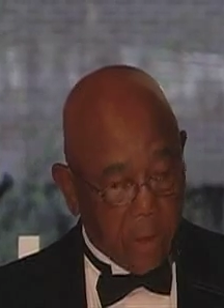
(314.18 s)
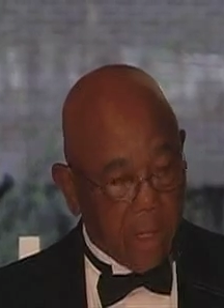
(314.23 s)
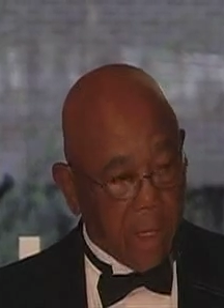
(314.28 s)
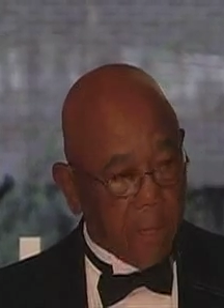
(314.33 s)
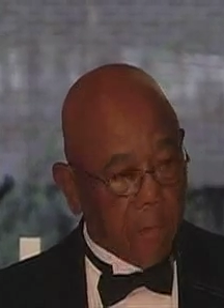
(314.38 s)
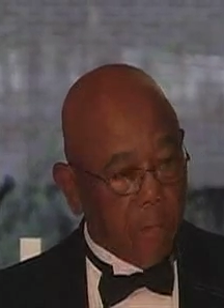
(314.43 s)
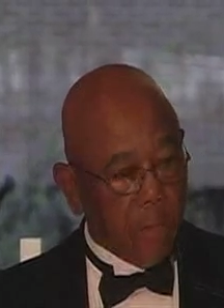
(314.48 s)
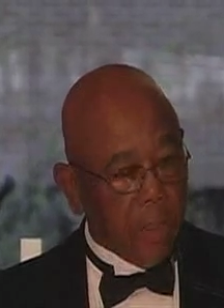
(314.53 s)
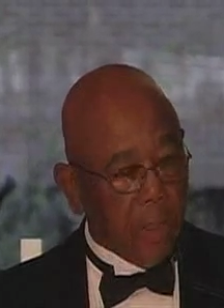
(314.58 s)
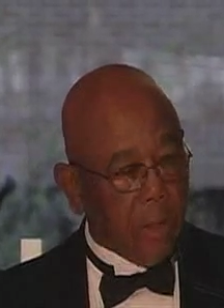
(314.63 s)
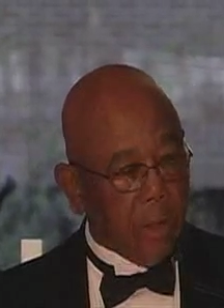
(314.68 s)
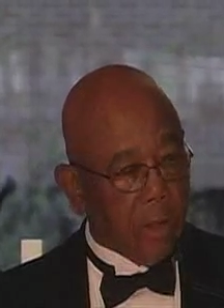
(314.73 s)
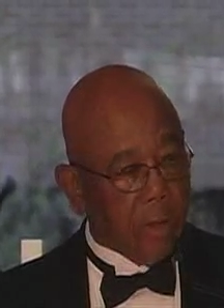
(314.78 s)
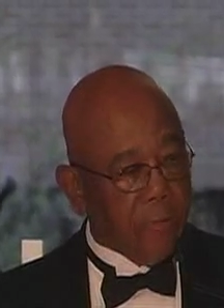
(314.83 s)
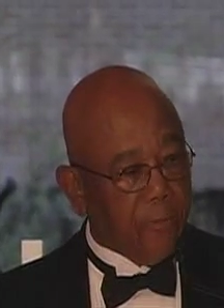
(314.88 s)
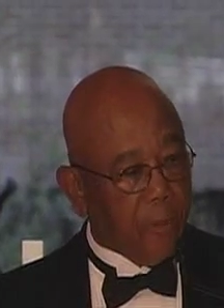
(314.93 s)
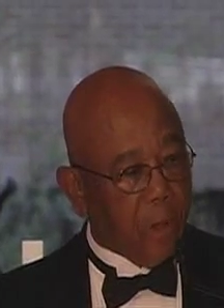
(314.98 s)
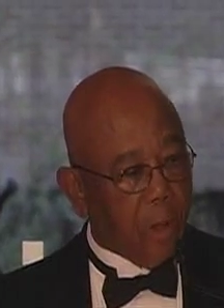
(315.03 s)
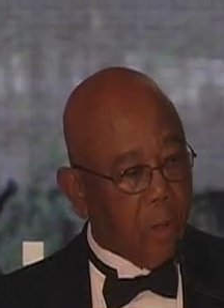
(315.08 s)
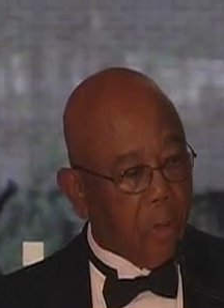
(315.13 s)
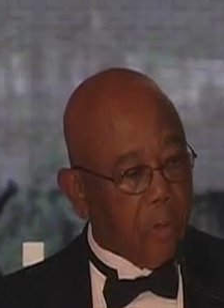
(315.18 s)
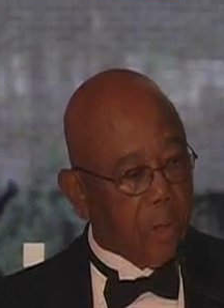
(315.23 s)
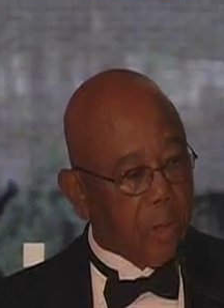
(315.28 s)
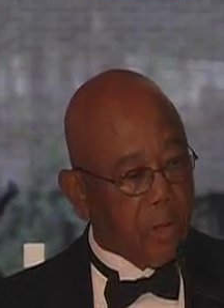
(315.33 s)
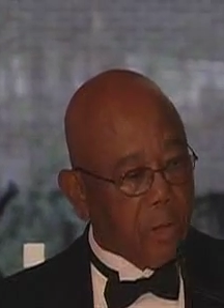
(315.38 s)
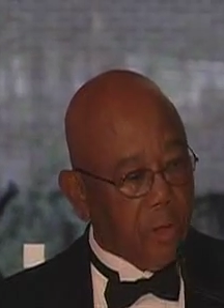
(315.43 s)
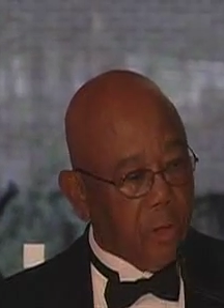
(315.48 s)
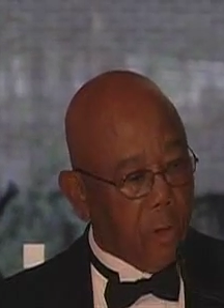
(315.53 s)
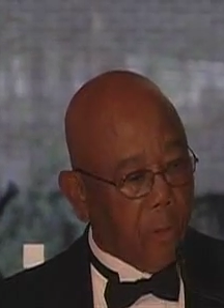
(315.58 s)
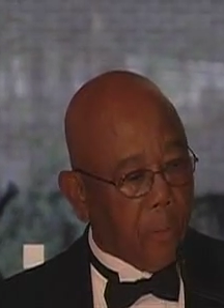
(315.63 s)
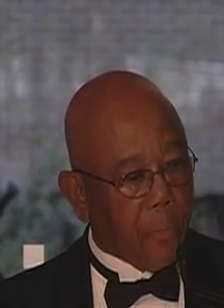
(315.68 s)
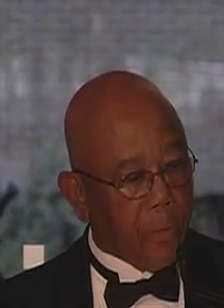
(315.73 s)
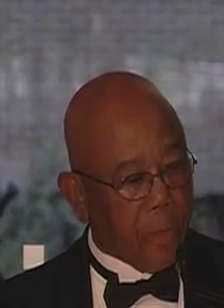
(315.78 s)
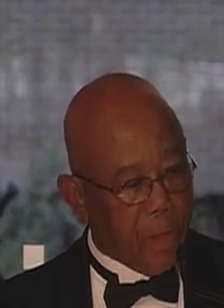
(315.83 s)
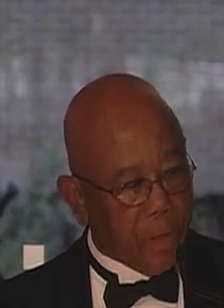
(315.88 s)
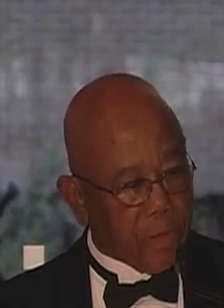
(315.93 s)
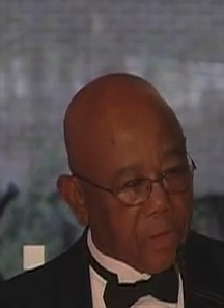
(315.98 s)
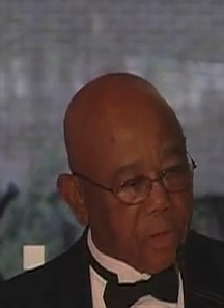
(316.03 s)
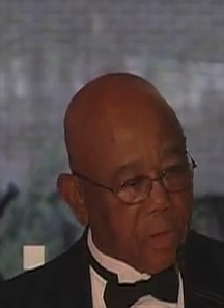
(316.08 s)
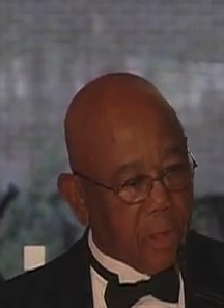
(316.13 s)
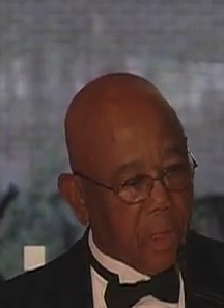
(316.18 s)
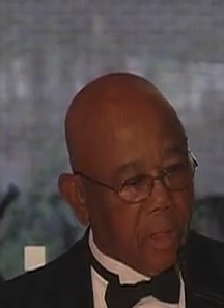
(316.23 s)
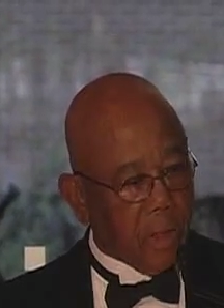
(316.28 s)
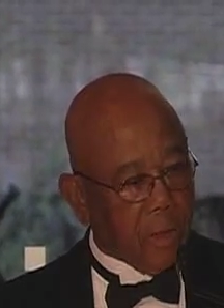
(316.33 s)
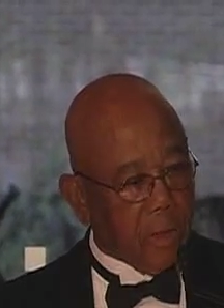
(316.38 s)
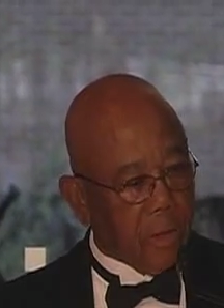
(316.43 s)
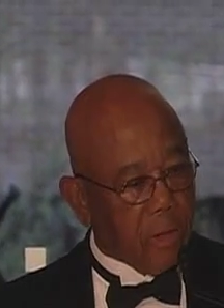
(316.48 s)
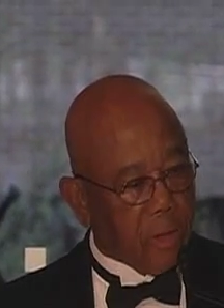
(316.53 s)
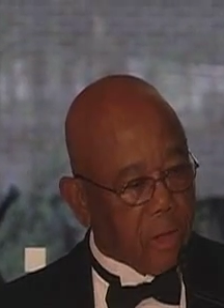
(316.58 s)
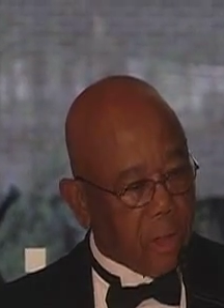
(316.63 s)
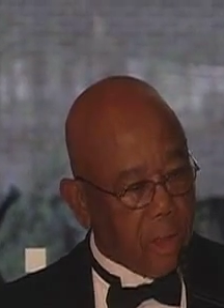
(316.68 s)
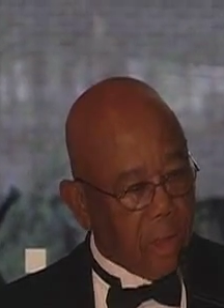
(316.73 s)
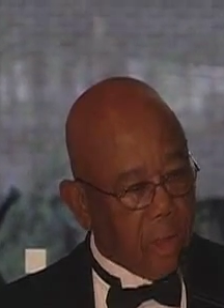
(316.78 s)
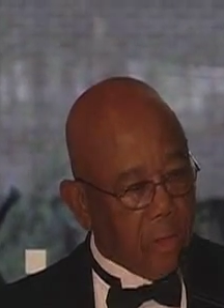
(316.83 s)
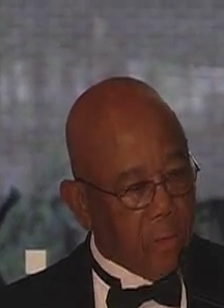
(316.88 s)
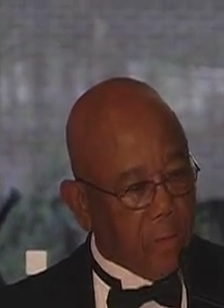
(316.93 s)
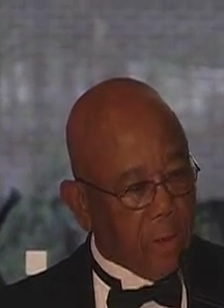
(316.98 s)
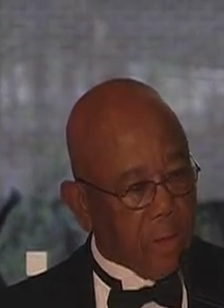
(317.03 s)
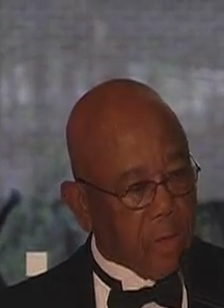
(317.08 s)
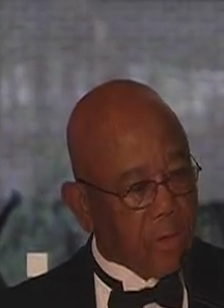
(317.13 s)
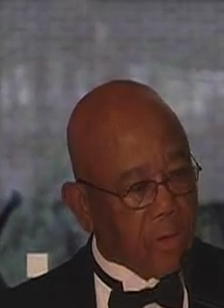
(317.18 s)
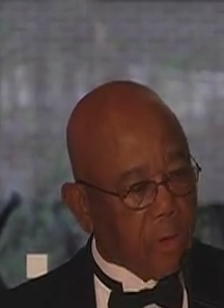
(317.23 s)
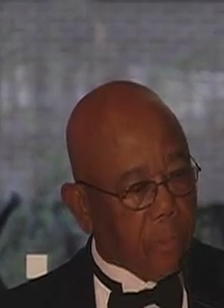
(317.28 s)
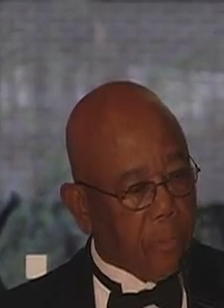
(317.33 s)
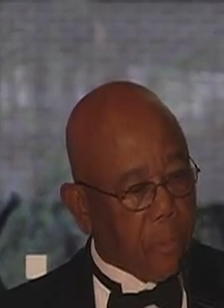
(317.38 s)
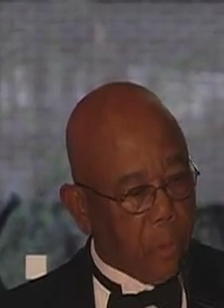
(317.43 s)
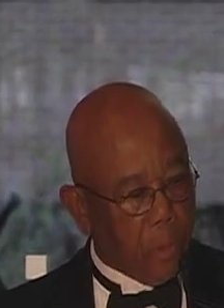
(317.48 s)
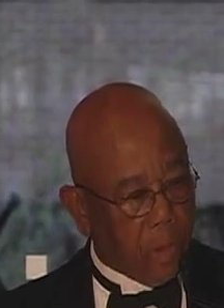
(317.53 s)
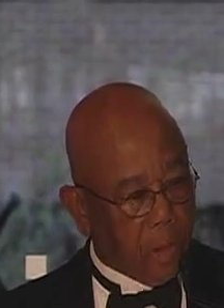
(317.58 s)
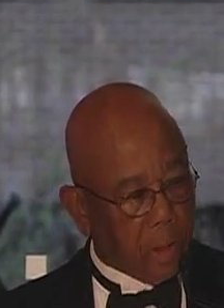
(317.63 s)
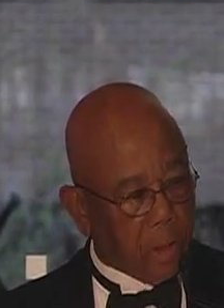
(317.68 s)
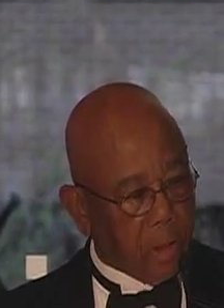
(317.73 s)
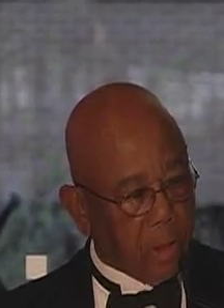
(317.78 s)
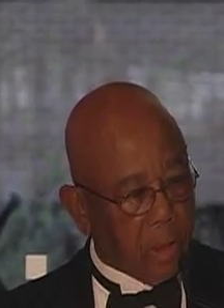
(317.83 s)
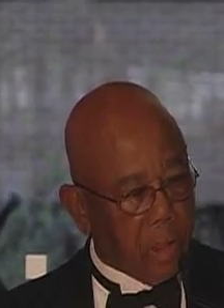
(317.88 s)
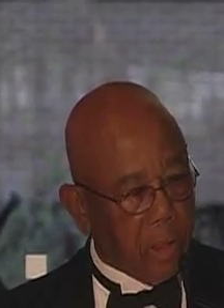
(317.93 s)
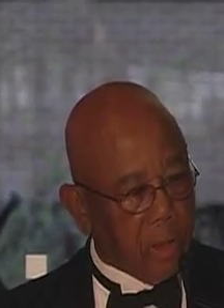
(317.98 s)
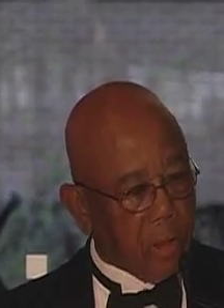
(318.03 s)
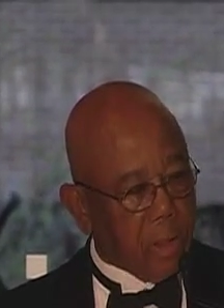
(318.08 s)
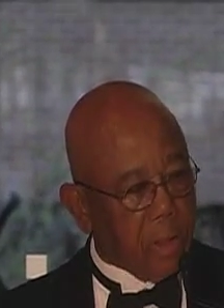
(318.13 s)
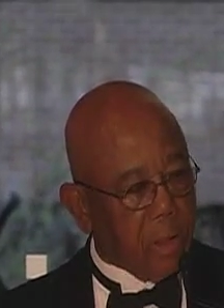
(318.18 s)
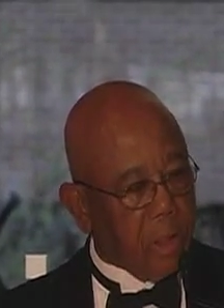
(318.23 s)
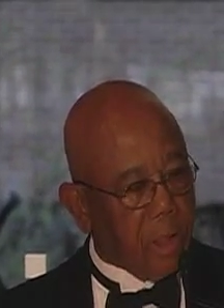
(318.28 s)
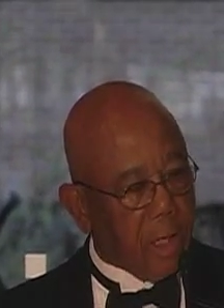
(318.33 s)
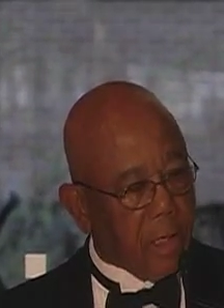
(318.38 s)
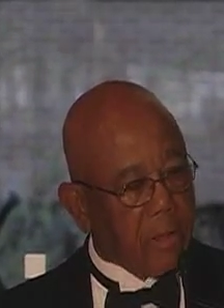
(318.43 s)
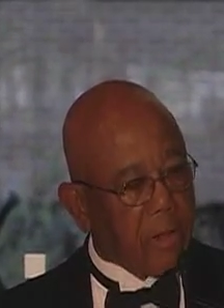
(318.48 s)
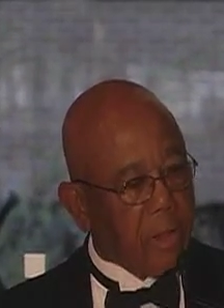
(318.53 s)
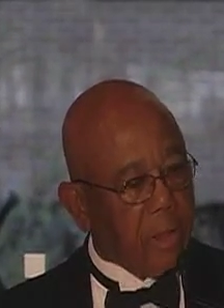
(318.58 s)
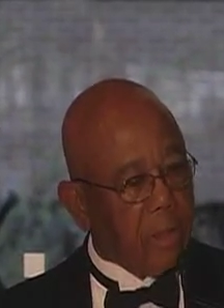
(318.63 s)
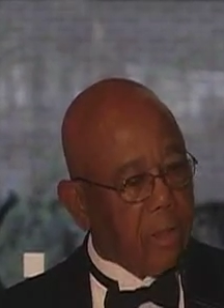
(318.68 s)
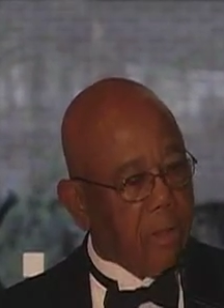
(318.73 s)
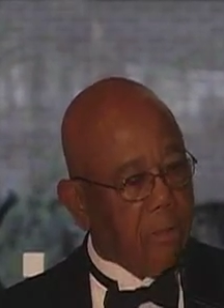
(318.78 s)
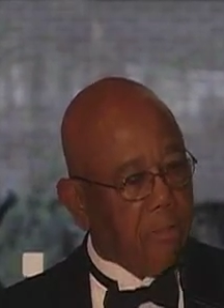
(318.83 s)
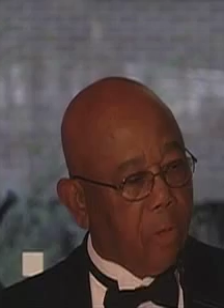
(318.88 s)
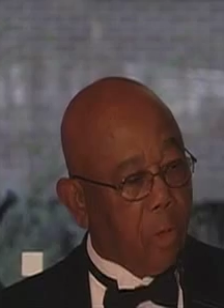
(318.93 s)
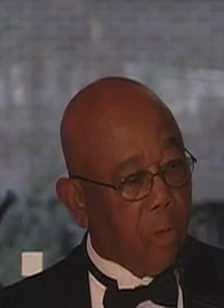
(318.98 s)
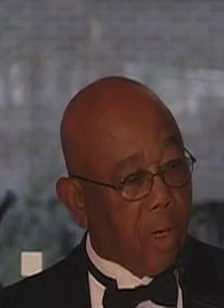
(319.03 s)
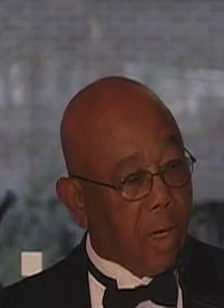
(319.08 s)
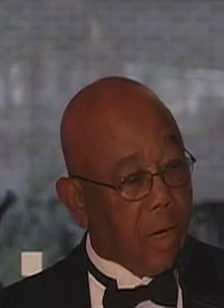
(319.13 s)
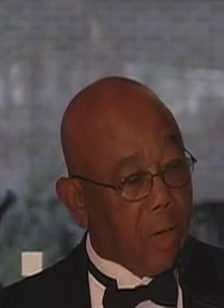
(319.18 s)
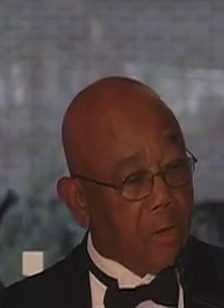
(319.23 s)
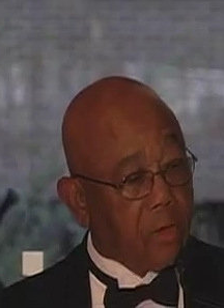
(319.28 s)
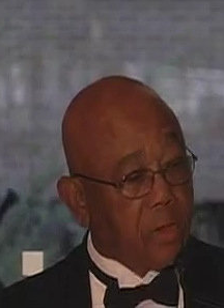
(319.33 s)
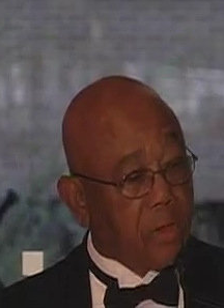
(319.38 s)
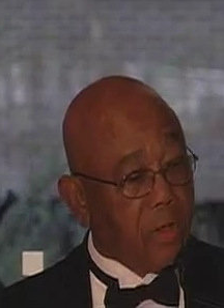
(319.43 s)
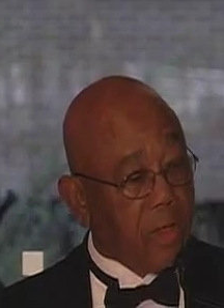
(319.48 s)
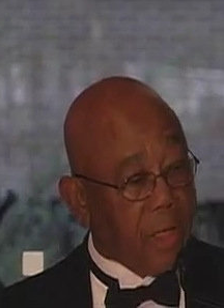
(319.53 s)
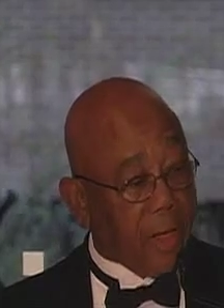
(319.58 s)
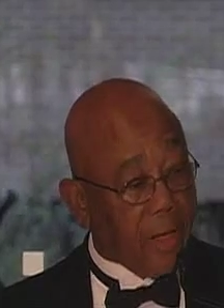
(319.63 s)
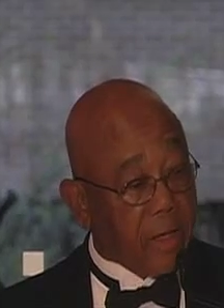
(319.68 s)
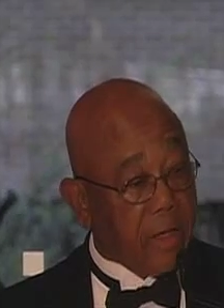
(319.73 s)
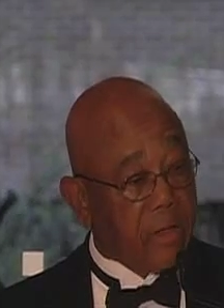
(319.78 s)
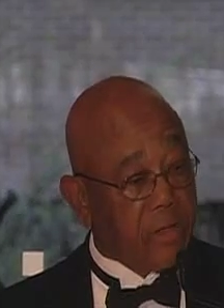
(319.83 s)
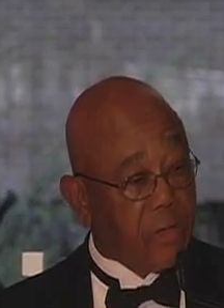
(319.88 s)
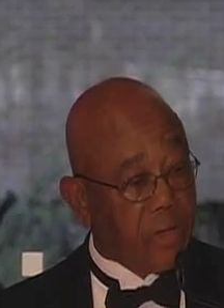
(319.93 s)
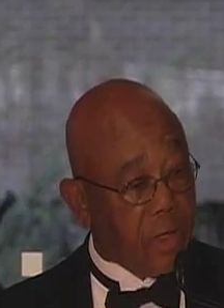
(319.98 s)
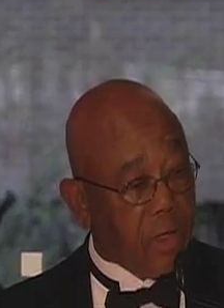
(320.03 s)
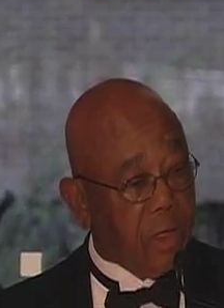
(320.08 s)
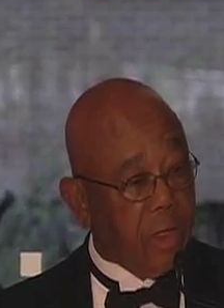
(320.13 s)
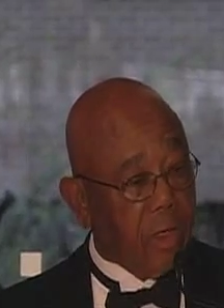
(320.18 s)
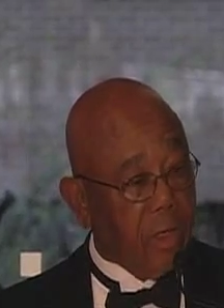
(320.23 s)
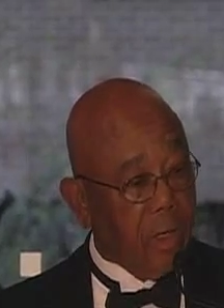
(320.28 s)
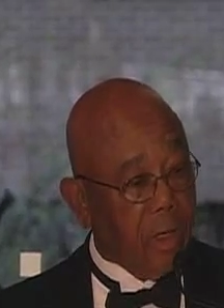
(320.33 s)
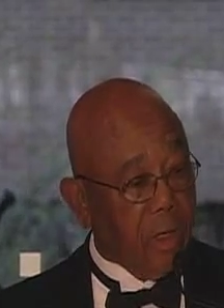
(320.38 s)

that we look forward to your present and continuing support in connecting the Morehouse legacy